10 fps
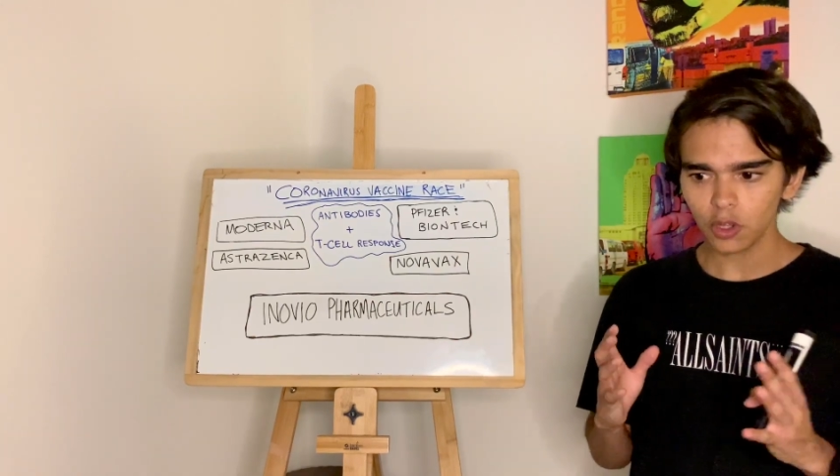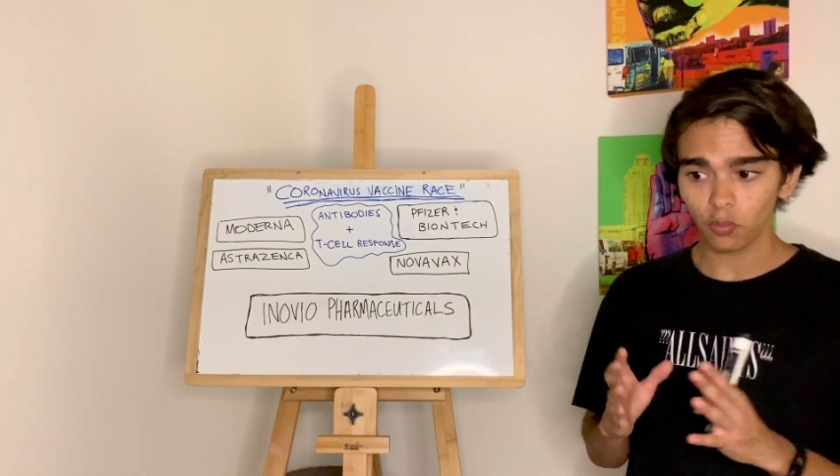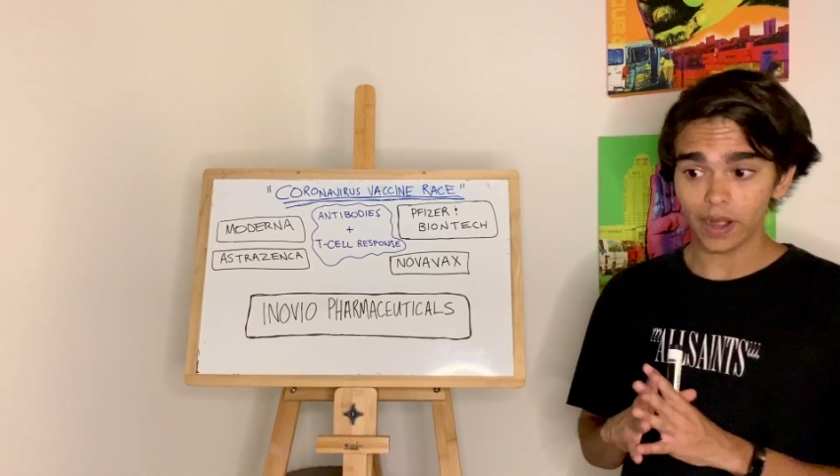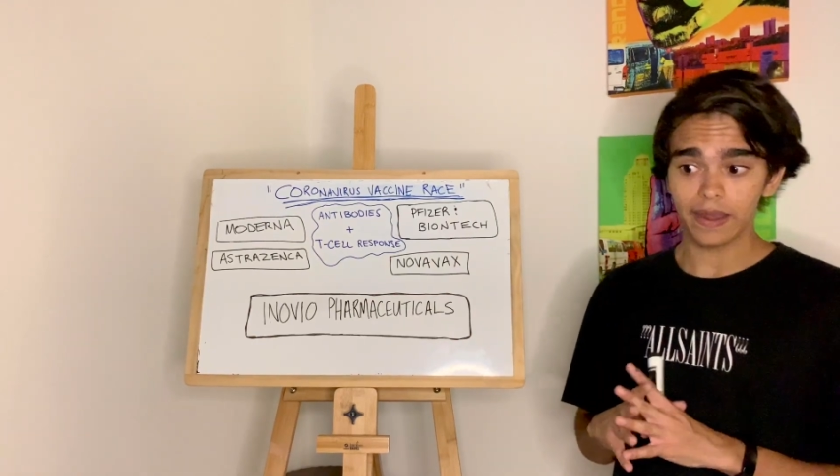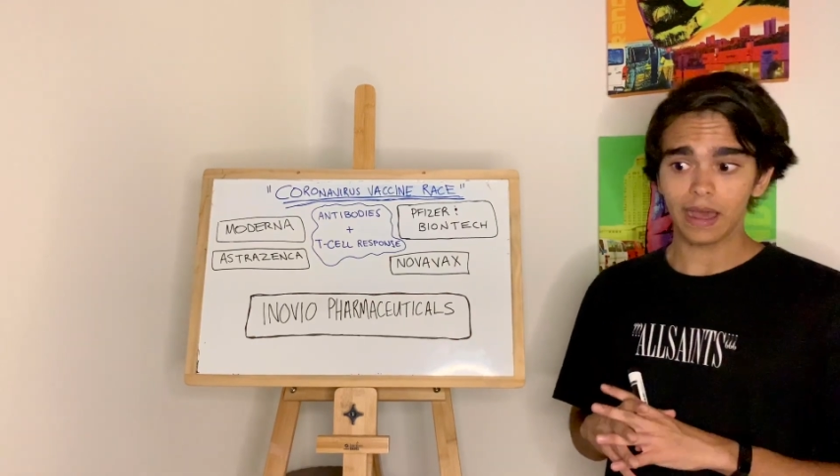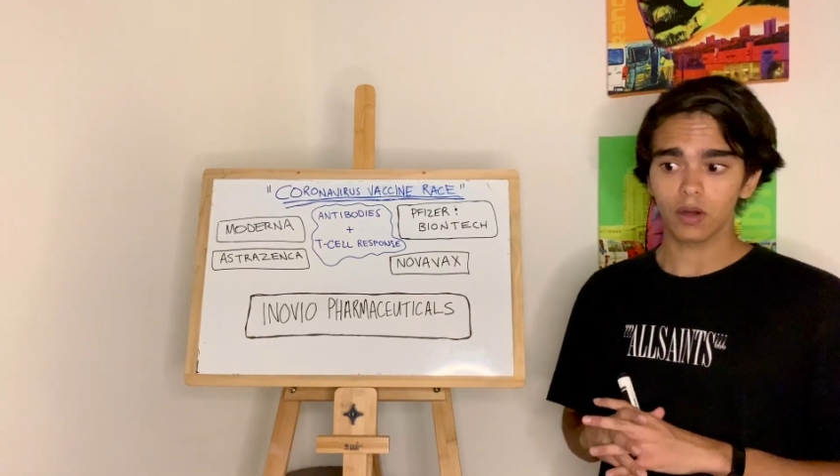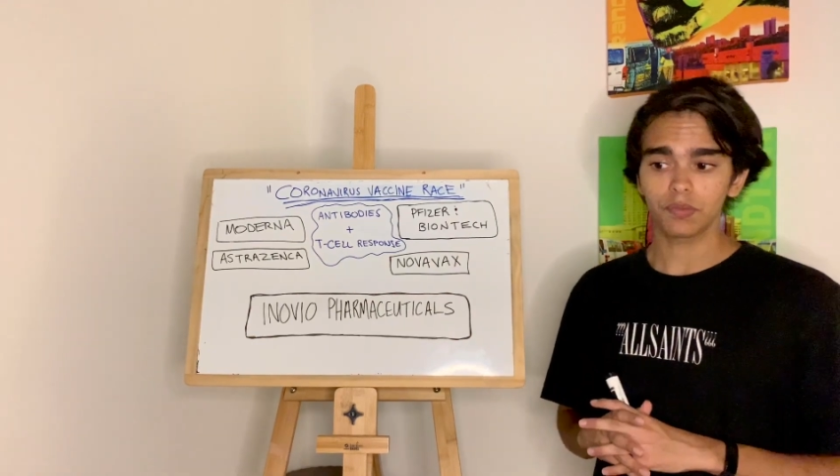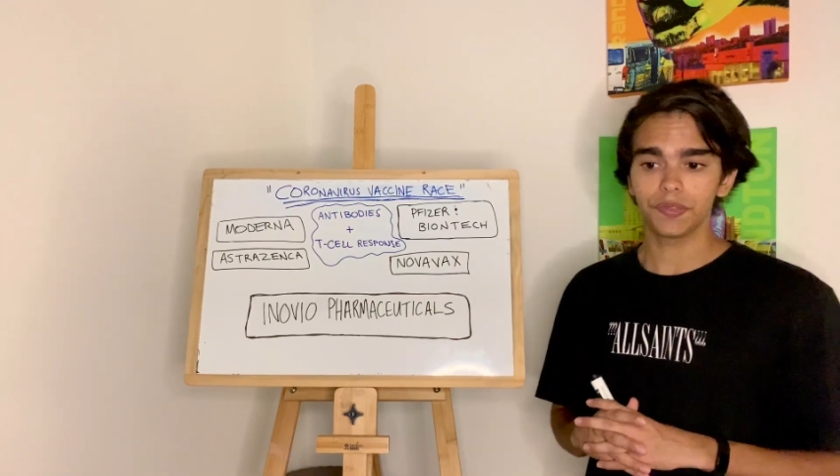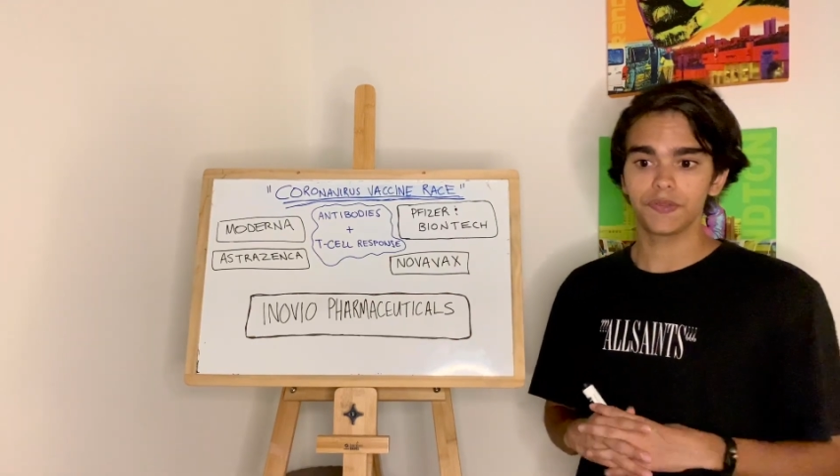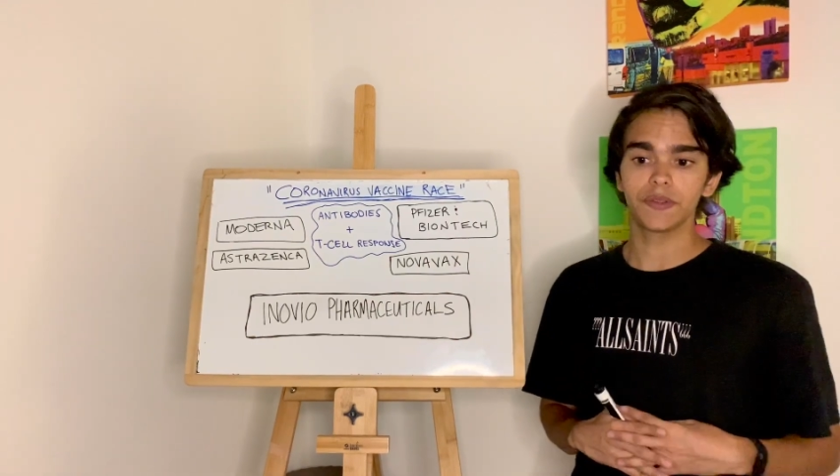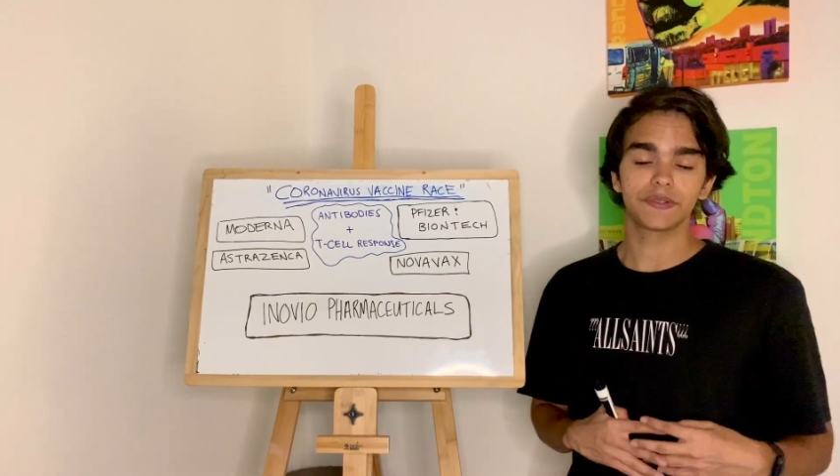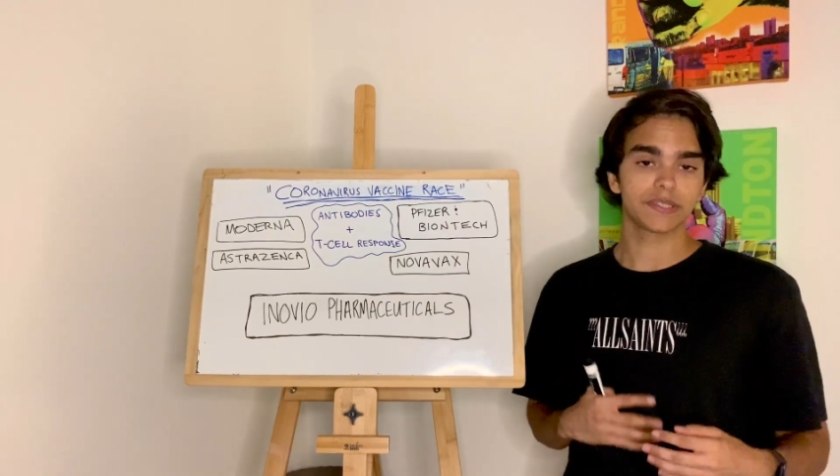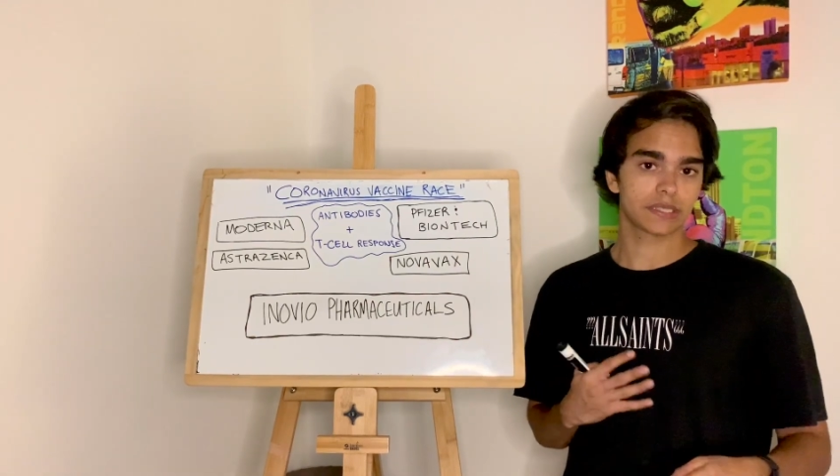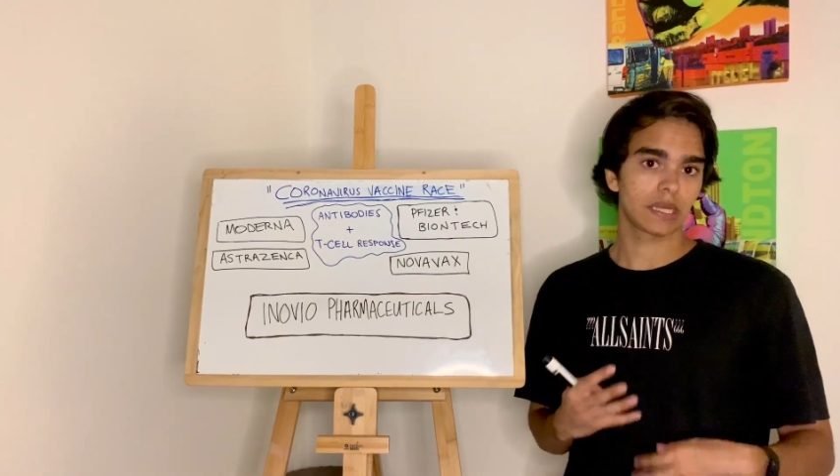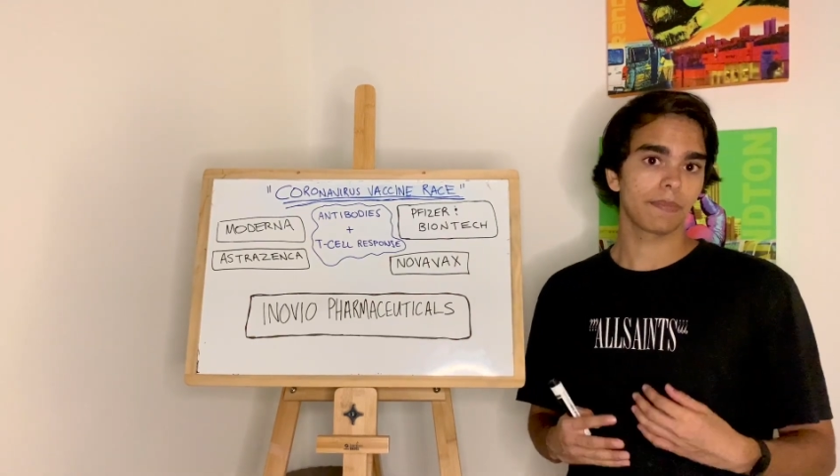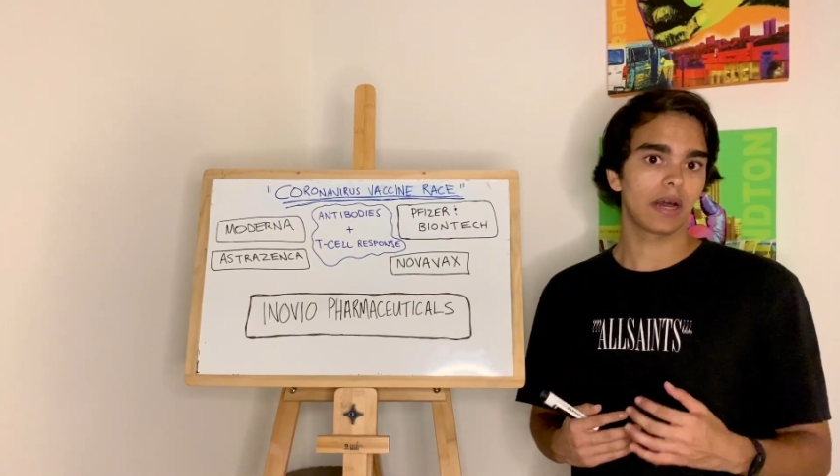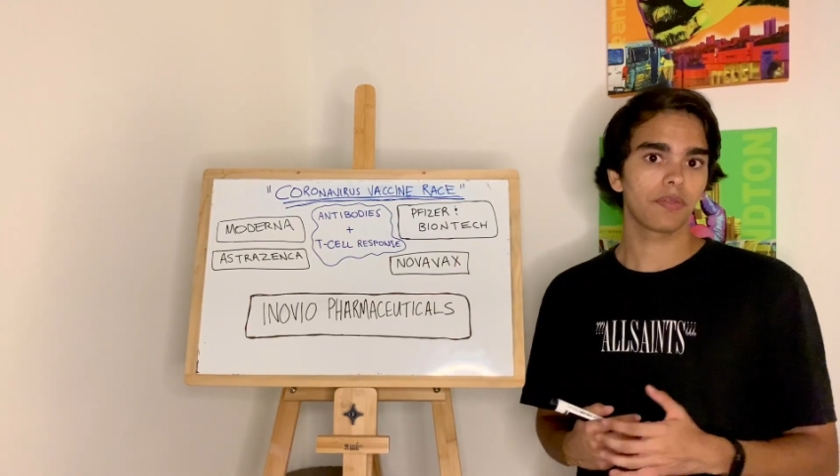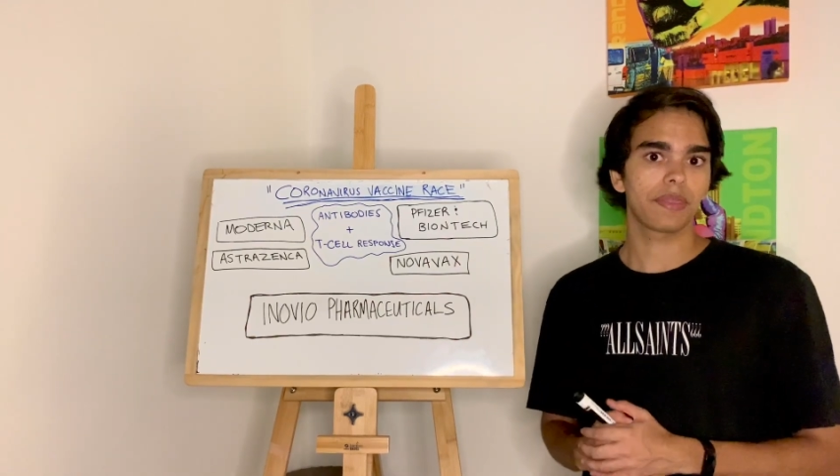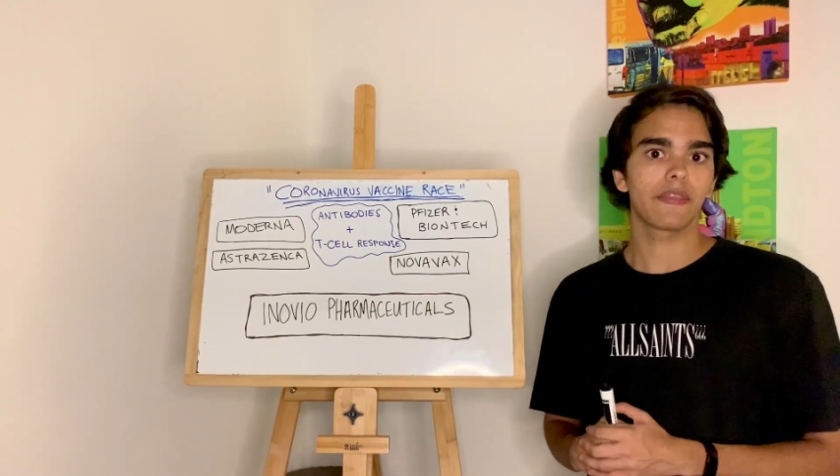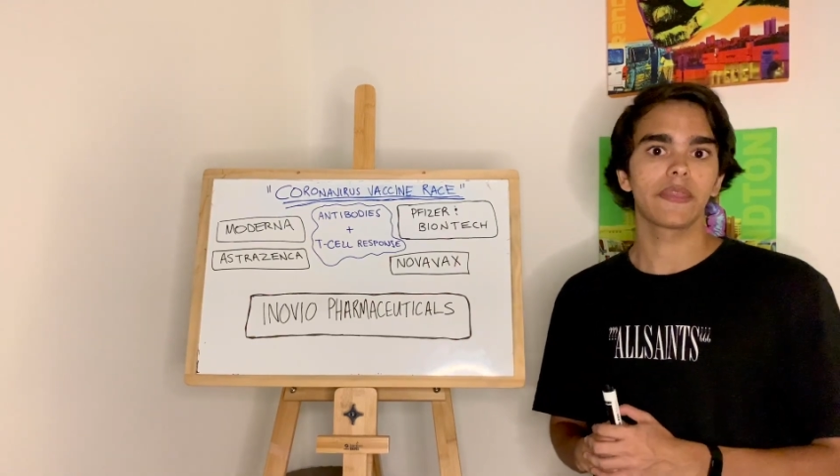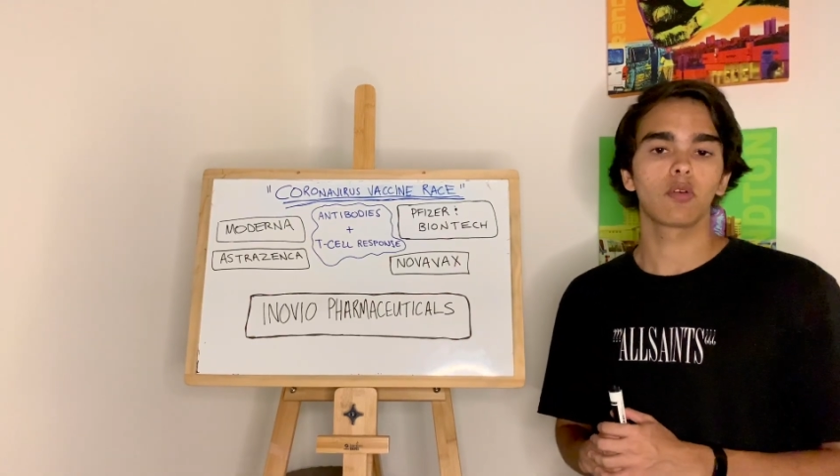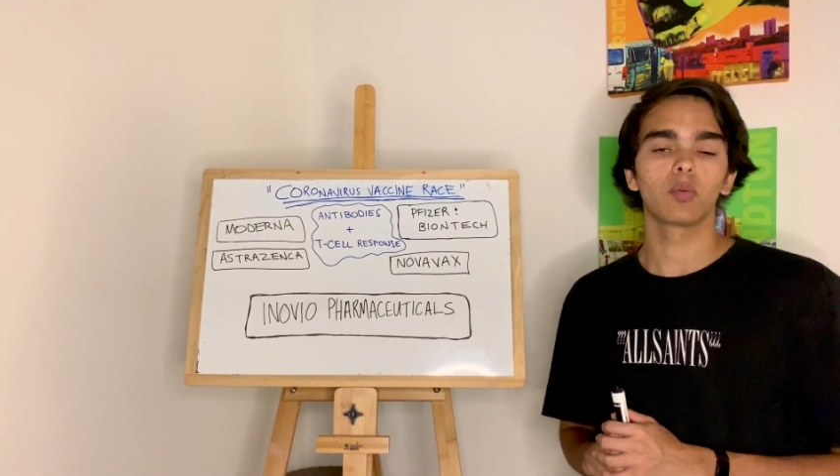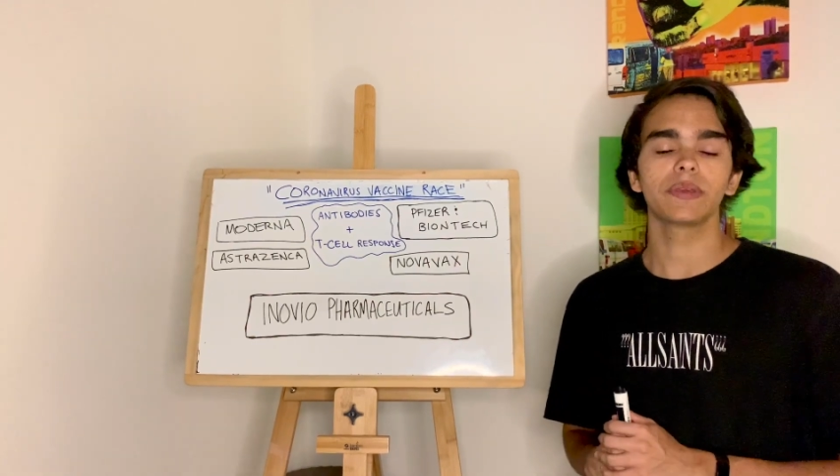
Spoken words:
right now, it's just come out that they will